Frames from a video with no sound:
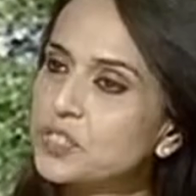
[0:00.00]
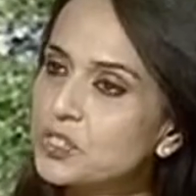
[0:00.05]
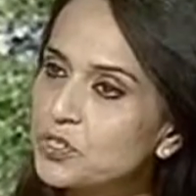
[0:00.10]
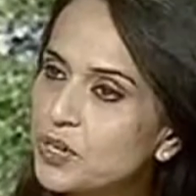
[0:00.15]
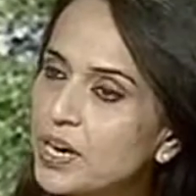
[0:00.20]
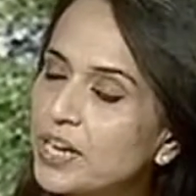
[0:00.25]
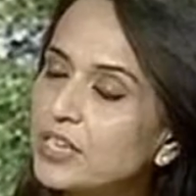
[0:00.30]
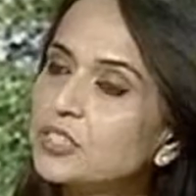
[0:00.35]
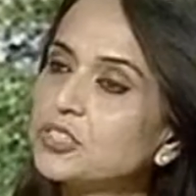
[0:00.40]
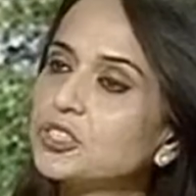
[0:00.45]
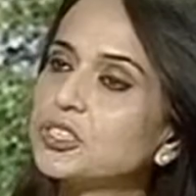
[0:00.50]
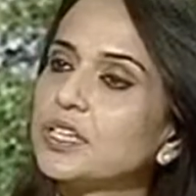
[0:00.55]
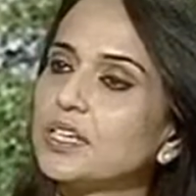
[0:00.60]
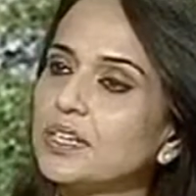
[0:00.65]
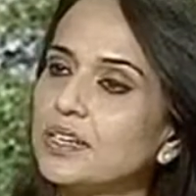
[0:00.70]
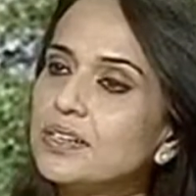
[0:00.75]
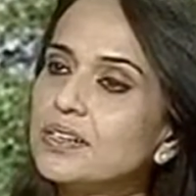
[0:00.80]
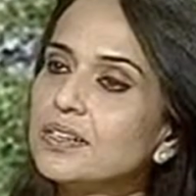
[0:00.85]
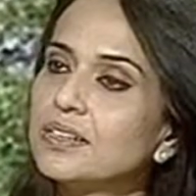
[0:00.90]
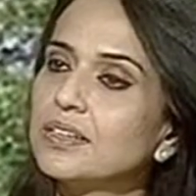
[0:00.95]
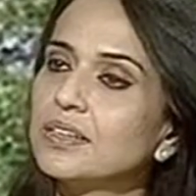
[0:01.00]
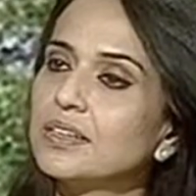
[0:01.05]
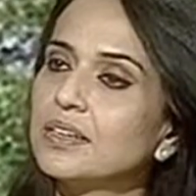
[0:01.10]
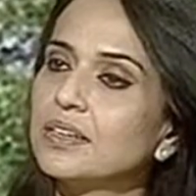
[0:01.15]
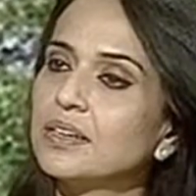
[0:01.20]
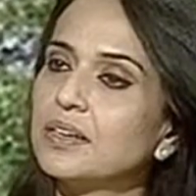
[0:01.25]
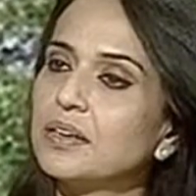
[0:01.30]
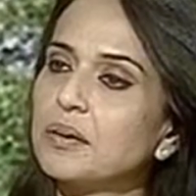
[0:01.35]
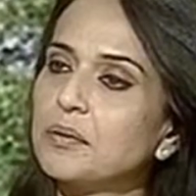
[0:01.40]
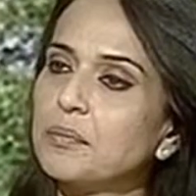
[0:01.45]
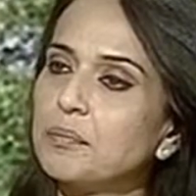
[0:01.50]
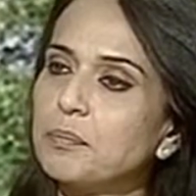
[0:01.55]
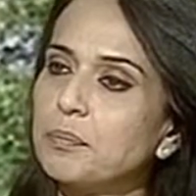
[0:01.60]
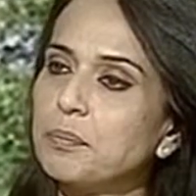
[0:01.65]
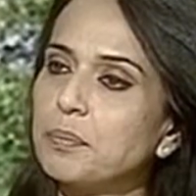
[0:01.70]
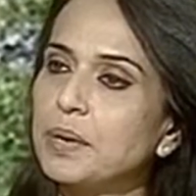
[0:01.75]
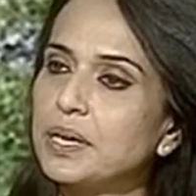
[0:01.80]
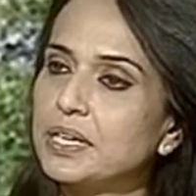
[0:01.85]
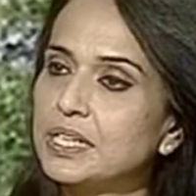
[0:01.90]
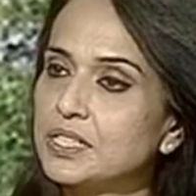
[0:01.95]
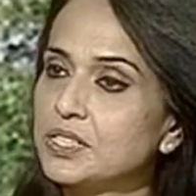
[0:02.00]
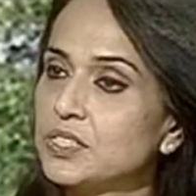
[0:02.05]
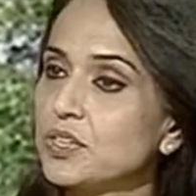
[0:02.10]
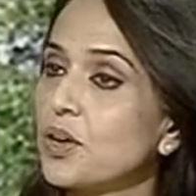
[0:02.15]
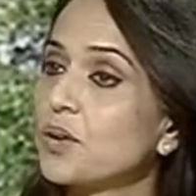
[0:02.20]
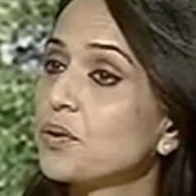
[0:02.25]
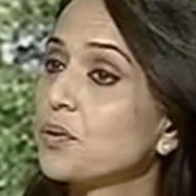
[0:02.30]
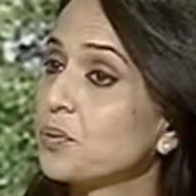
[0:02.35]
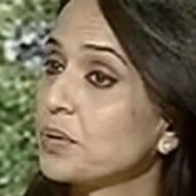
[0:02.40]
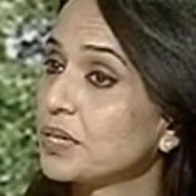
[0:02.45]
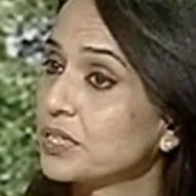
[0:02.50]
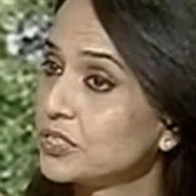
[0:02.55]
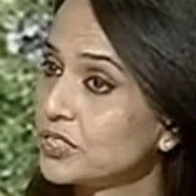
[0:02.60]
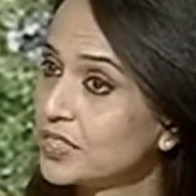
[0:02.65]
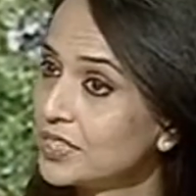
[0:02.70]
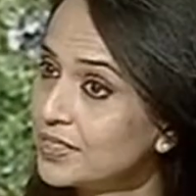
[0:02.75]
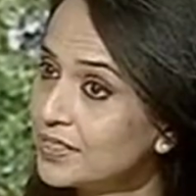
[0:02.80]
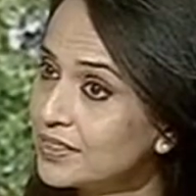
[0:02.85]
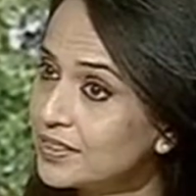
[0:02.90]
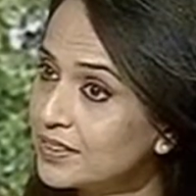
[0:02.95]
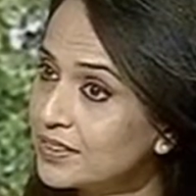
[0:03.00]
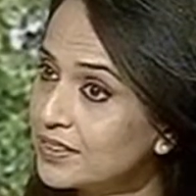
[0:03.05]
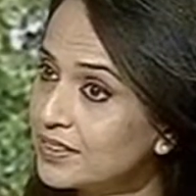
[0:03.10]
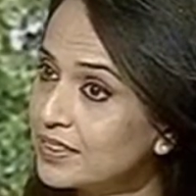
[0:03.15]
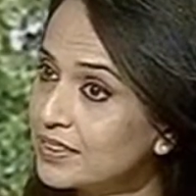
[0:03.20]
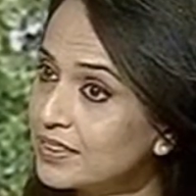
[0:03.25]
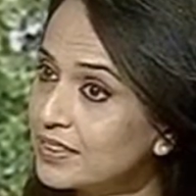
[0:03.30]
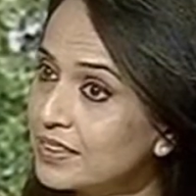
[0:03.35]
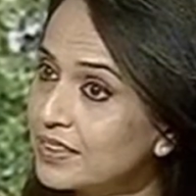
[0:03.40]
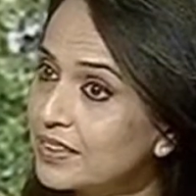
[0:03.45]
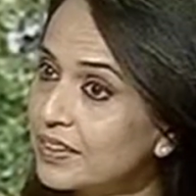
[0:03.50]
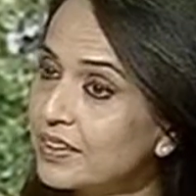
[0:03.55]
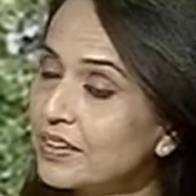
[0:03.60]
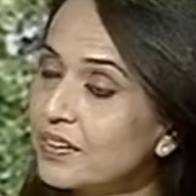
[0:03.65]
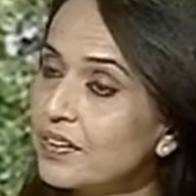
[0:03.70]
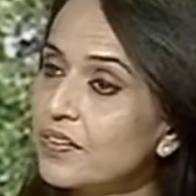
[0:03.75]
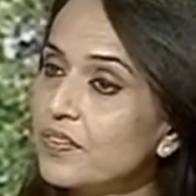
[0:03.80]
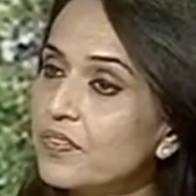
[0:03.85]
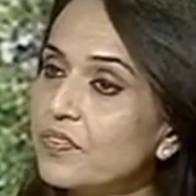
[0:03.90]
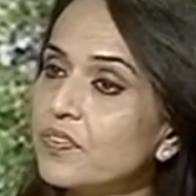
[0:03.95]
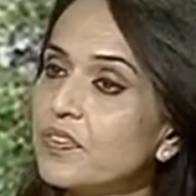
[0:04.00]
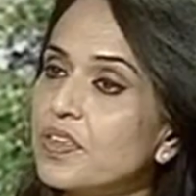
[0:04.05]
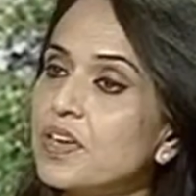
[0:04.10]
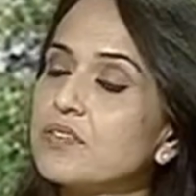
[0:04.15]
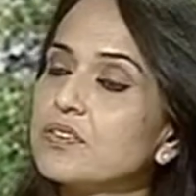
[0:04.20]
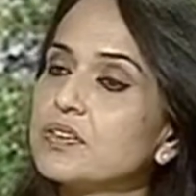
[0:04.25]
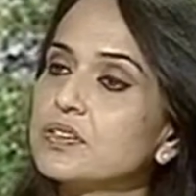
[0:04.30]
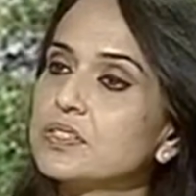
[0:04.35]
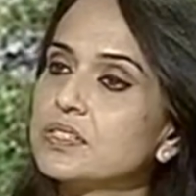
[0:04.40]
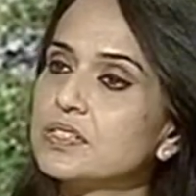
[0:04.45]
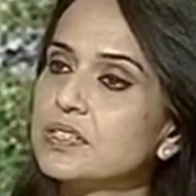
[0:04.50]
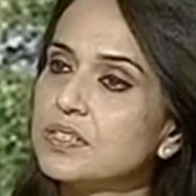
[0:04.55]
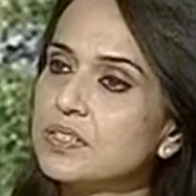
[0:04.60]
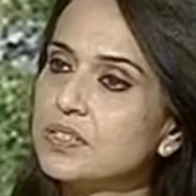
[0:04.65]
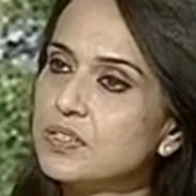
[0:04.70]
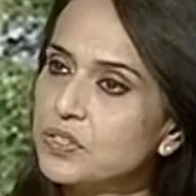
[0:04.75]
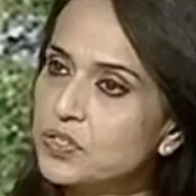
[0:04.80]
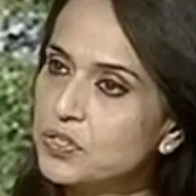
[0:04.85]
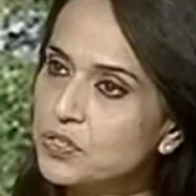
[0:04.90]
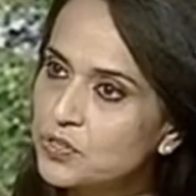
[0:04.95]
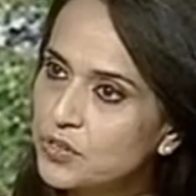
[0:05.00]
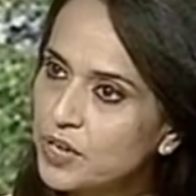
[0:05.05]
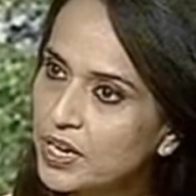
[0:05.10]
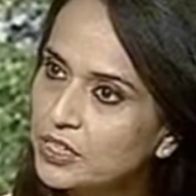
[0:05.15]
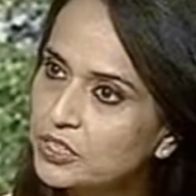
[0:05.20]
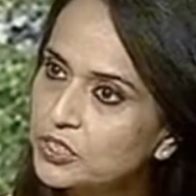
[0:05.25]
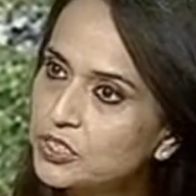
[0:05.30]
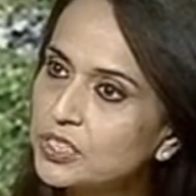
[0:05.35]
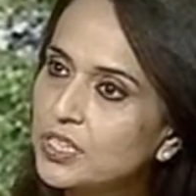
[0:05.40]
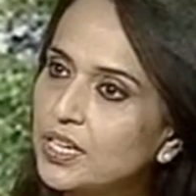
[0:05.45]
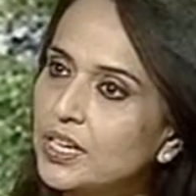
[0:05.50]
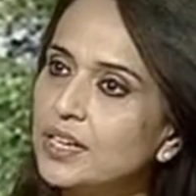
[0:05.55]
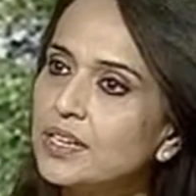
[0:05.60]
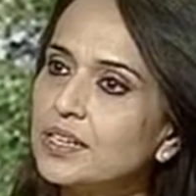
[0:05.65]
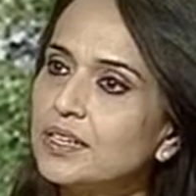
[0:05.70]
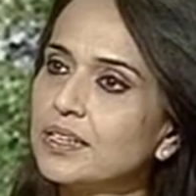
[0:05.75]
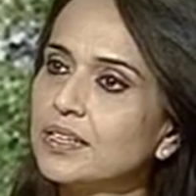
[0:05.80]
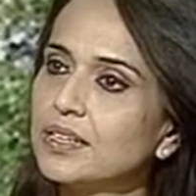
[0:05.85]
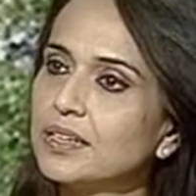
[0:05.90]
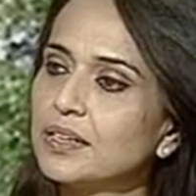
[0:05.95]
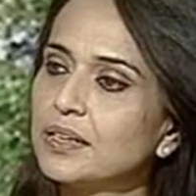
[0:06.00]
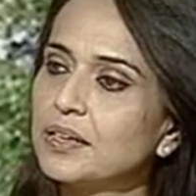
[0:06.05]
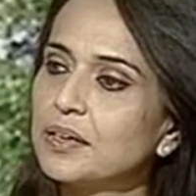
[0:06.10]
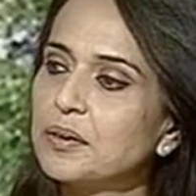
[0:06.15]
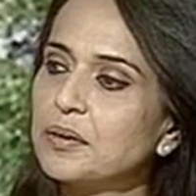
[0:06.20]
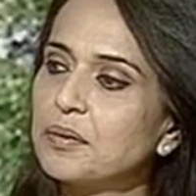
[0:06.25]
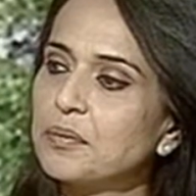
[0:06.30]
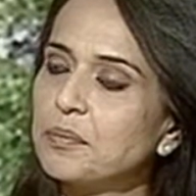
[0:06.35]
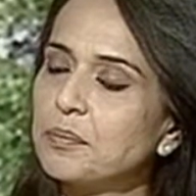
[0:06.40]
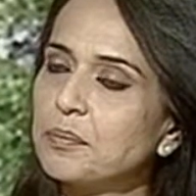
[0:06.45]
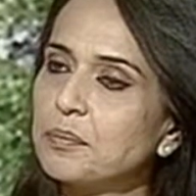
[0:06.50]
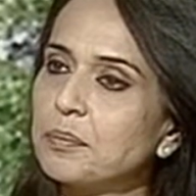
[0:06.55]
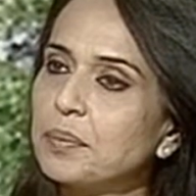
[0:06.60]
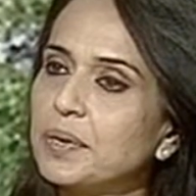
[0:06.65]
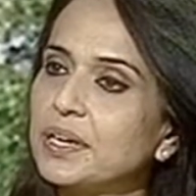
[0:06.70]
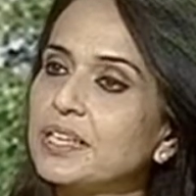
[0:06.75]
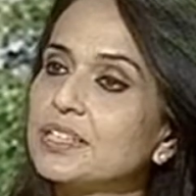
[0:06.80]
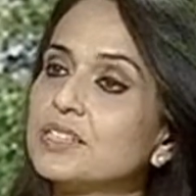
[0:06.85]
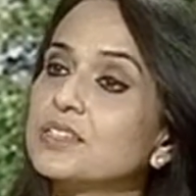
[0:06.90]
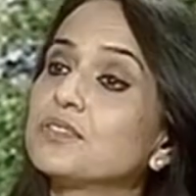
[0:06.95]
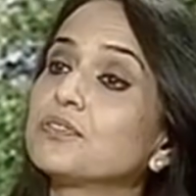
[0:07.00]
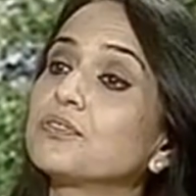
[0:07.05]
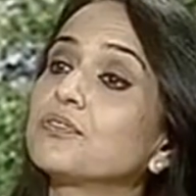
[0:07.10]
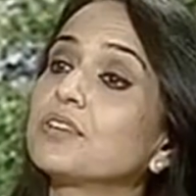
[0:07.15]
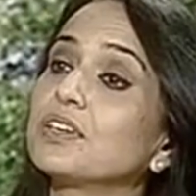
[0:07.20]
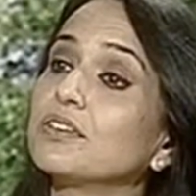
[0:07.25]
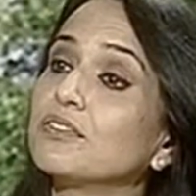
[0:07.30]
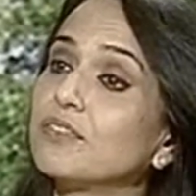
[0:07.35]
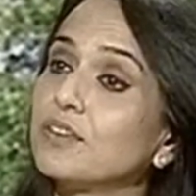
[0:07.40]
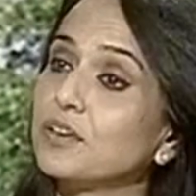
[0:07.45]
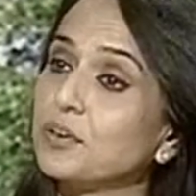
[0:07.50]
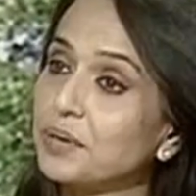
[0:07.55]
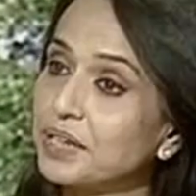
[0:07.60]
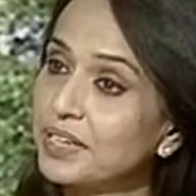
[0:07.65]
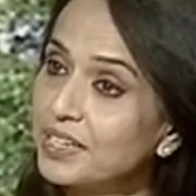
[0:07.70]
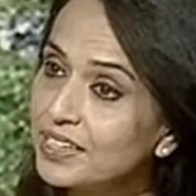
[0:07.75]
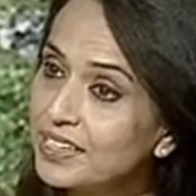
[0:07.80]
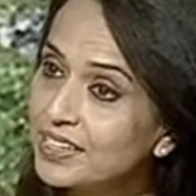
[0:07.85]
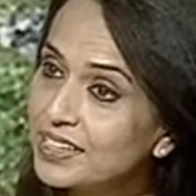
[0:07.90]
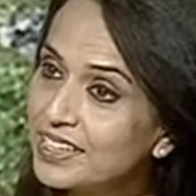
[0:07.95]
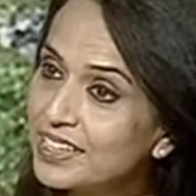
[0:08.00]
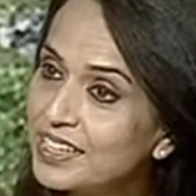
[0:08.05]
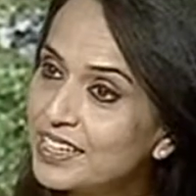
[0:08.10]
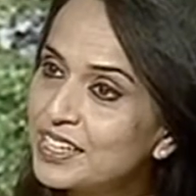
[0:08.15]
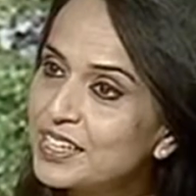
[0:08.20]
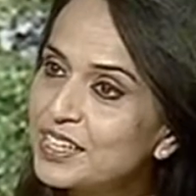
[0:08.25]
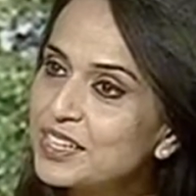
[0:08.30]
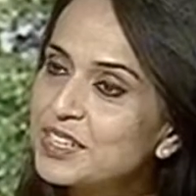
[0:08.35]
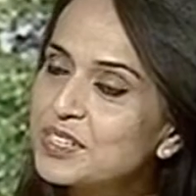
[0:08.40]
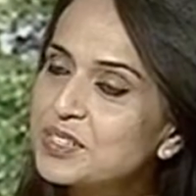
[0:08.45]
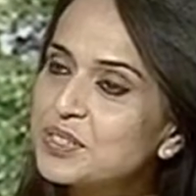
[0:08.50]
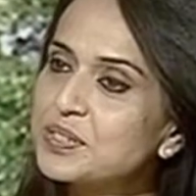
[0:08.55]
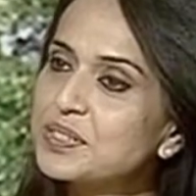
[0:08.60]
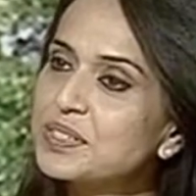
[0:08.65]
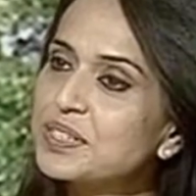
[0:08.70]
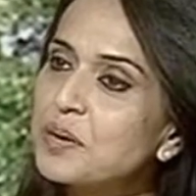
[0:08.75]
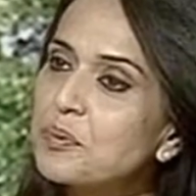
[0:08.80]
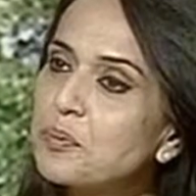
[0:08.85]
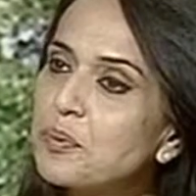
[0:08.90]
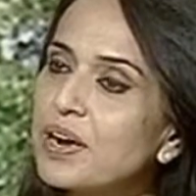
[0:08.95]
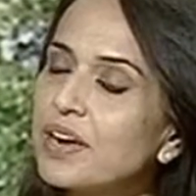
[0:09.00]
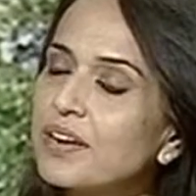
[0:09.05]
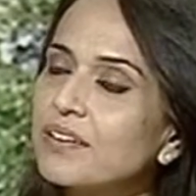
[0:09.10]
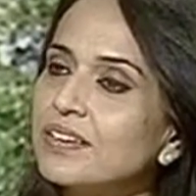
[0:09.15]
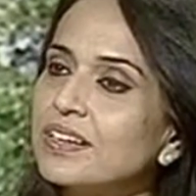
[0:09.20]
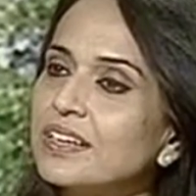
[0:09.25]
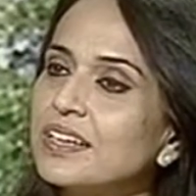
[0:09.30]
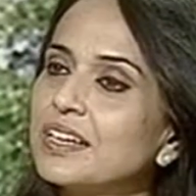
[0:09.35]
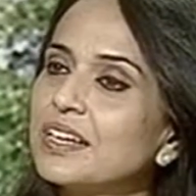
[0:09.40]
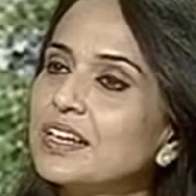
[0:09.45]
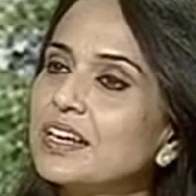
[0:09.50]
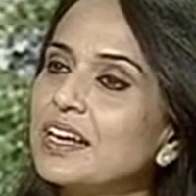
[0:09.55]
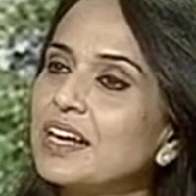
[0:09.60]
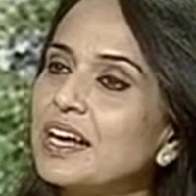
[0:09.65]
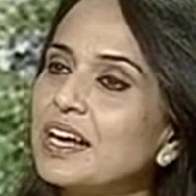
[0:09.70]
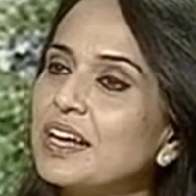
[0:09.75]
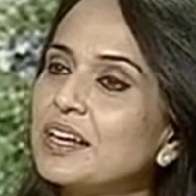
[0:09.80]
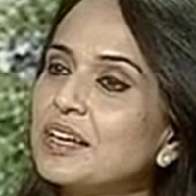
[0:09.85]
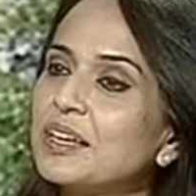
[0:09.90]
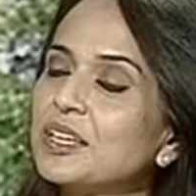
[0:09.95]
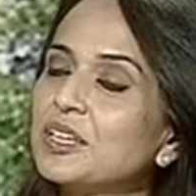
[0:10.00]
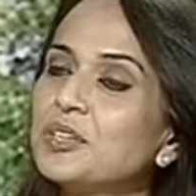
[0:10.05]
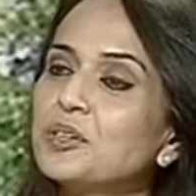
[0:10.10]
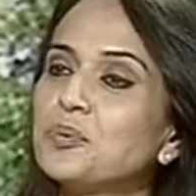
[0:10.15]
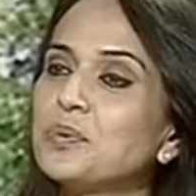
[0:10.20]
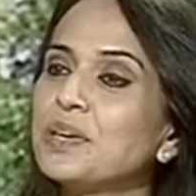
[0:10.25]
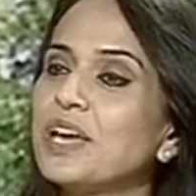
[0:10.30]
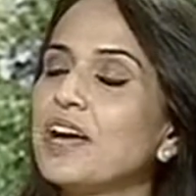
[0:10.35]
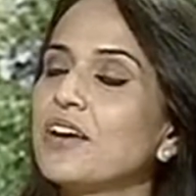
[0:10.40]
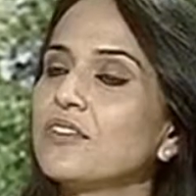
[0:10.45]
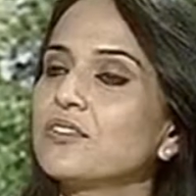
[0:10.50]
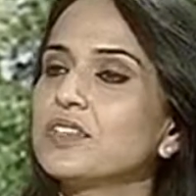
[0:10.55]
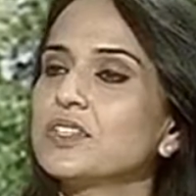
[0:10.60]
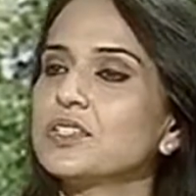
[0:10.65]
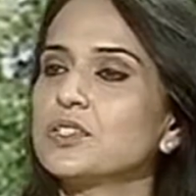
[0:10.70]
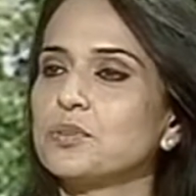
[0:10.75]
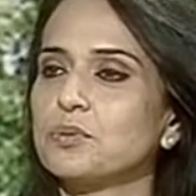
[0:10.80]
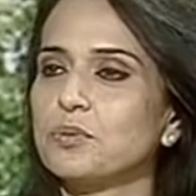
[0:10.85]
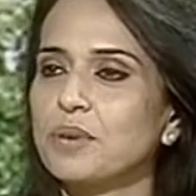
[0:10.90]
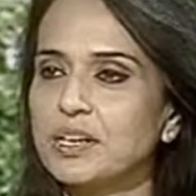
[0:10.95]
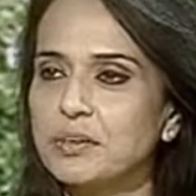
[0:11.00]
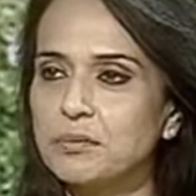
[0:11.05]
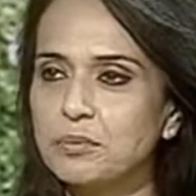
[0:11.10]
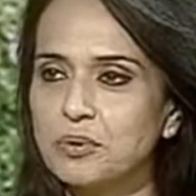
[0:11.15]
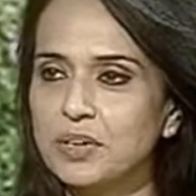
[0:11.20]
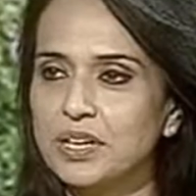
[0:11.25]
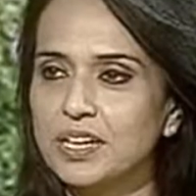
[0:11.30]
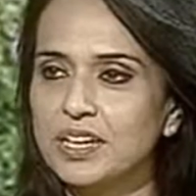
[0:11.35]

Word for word: structure but it's not rigid. There is structure, but it's free flowing. So somewhere, you know, we have this right